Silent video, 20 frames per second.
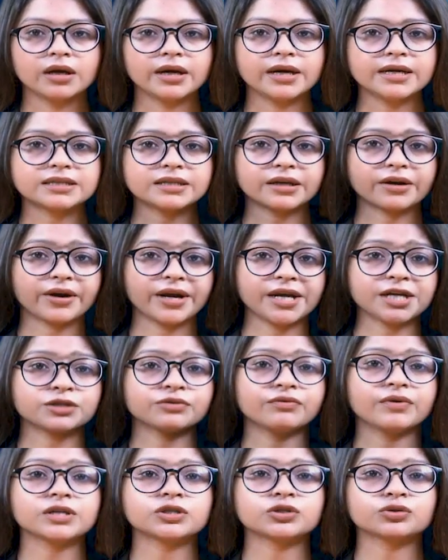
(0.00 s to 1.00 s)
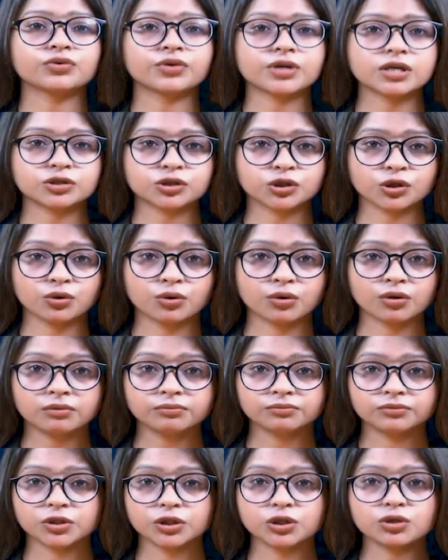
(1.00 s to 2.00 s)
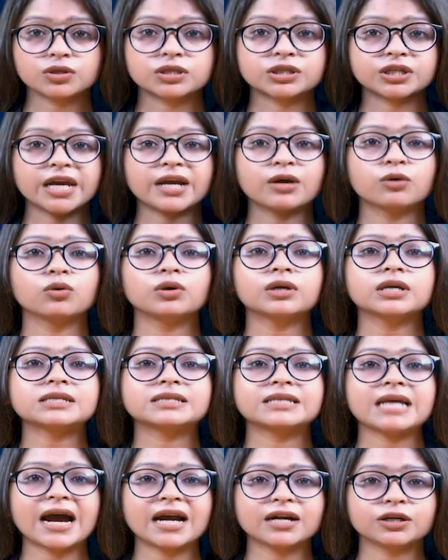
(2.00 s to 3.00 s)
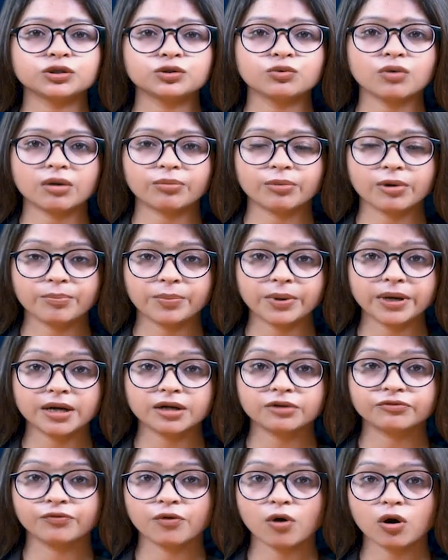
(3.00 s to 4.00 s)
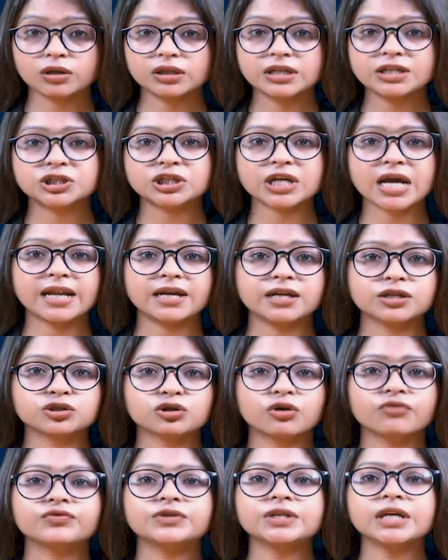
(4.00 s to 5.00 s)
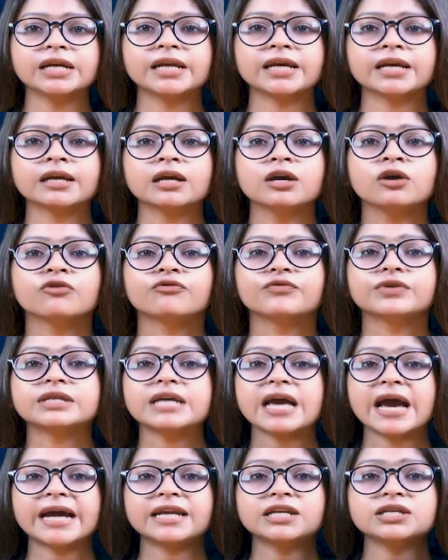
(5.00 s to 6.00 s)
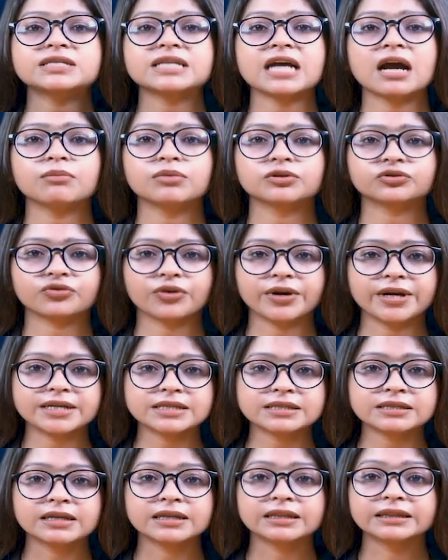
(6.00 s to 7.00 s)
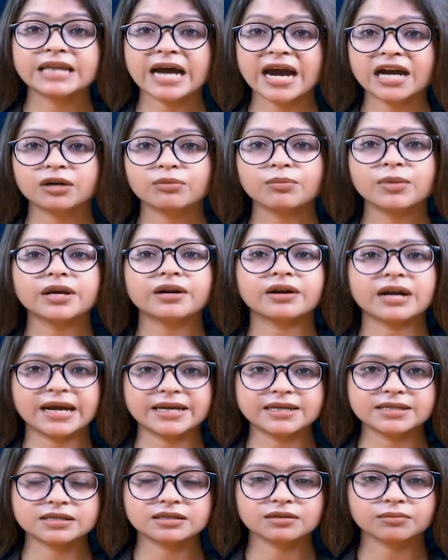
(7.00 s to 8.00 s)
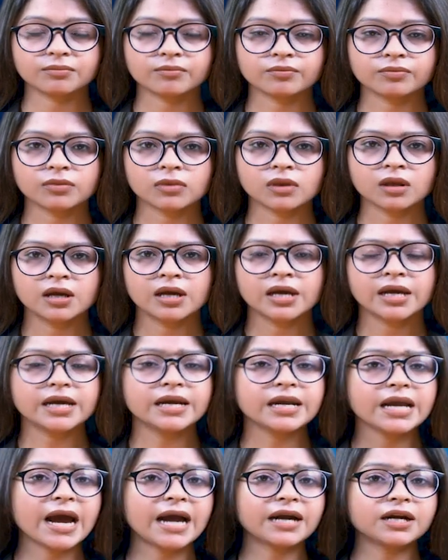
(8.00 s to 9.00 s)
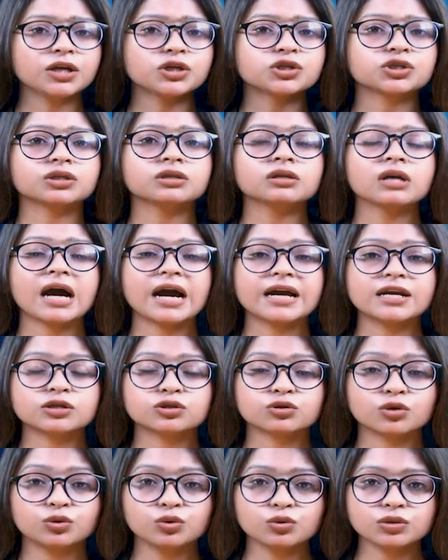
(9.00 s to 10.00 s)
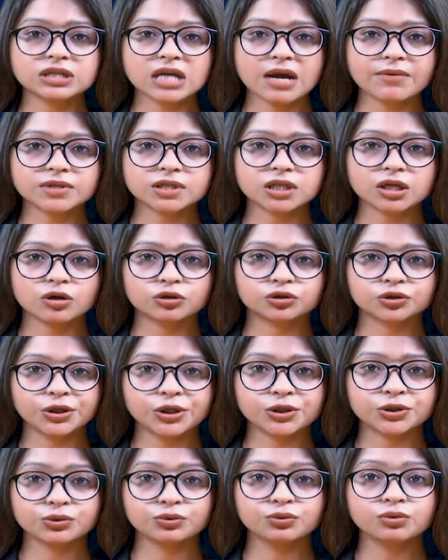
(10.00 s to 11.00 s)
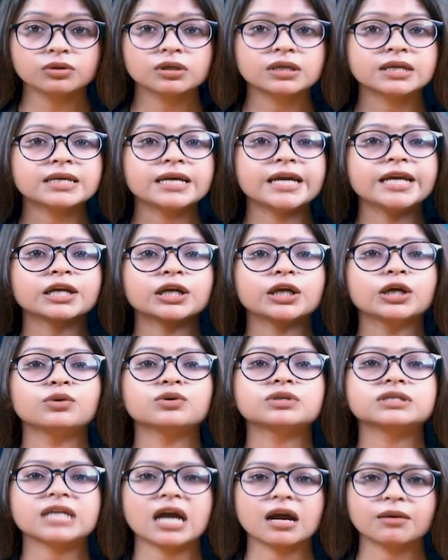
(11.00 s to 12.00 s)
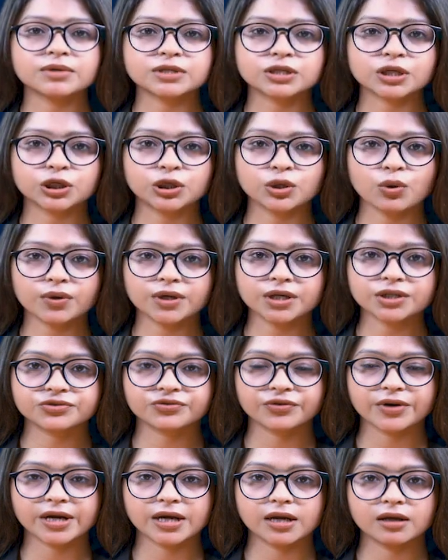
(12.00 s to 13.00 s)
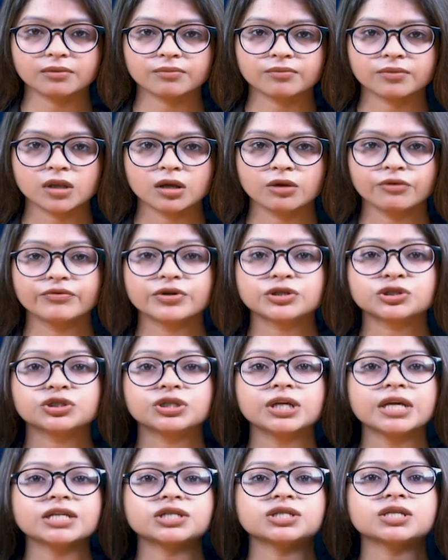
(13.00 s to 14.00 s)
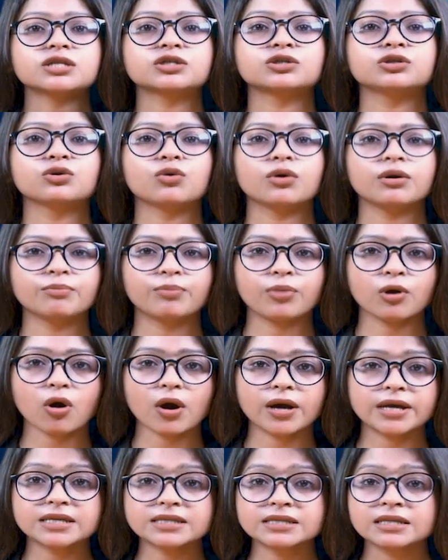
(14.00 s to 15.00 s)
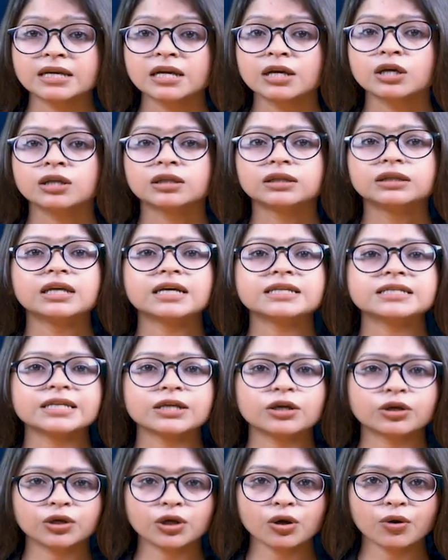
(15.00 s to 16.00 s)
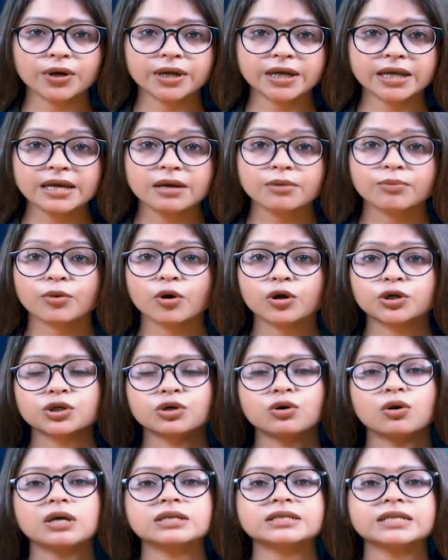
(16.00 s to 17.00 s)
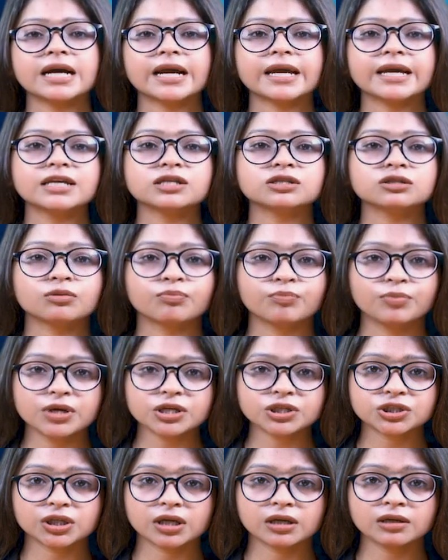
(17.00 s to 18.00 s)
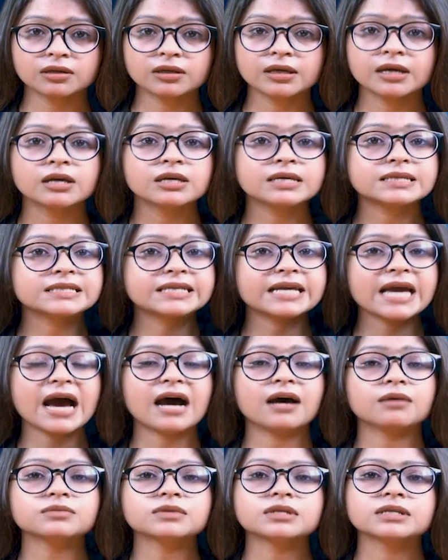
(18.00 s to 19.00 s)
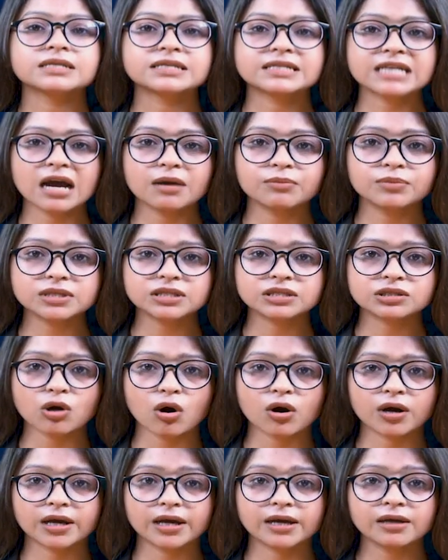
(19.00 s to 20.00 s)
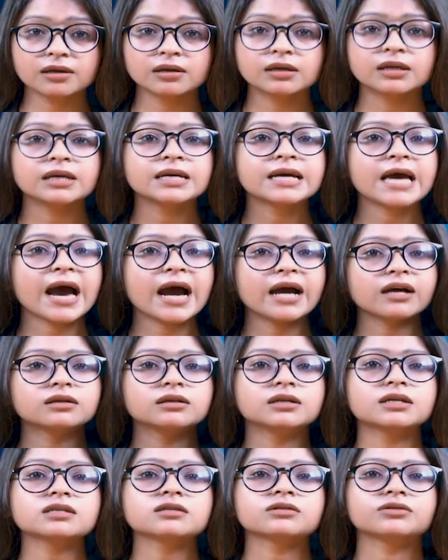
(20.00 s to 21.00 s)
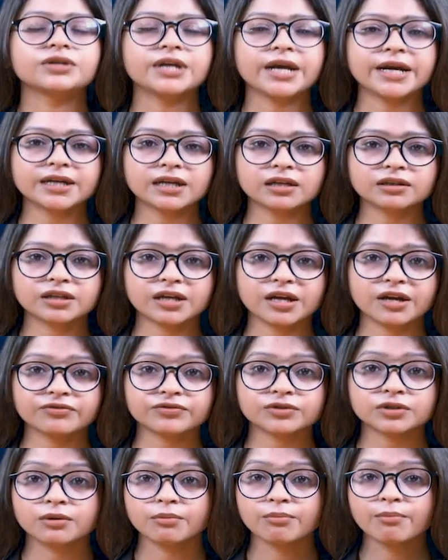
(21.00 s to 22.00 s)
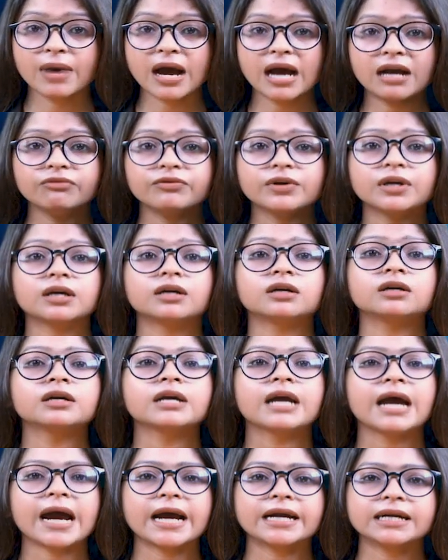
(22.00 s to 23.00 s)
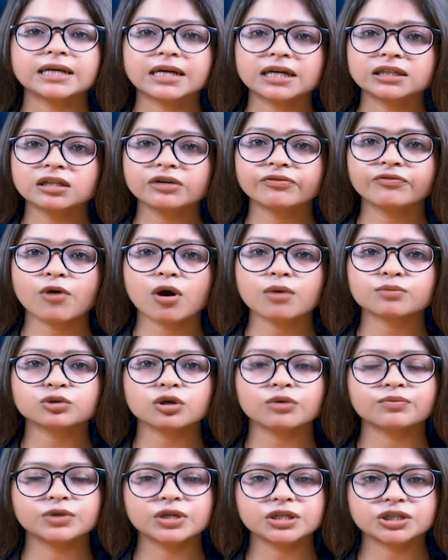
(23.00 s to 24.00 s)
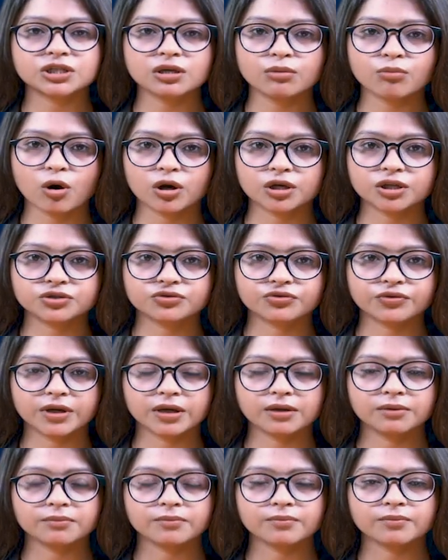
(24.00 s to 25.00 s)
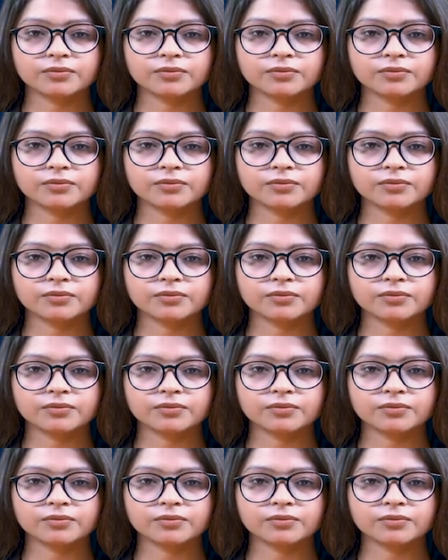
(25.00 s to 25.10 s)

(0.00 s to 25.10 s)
It's a great way to reassure your stakeholders that you are prepared for the challenge of dealing with any cyber threats that may rise. In addition, ISO 27032 includes cybersecurity training, which teaches your employees the security protocols against phishing, scams, cyber stalking, hackers, data theft, malware, and other forms of digital monitoring.